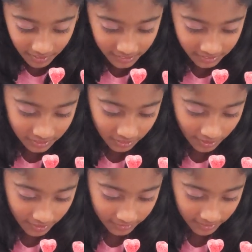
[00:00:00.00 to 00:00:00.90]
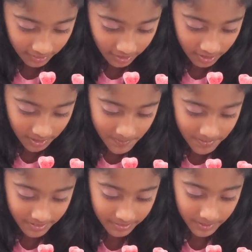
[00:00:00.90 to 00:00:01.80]
It's starting like up
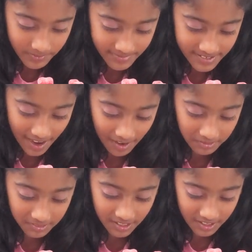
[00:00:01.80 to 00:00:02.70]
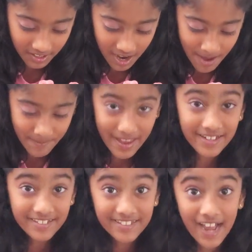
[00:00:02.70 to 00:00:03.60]
and then up
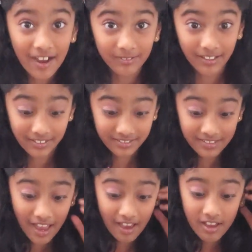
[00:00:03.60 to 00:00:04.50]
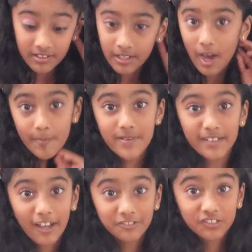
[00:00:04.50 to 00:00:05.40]
and down like that. Up
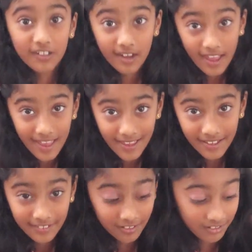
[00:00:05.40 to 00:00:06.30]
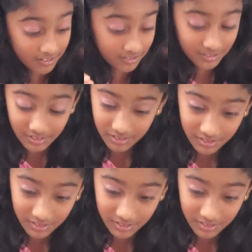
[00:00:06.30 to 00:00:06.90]
and down triangles.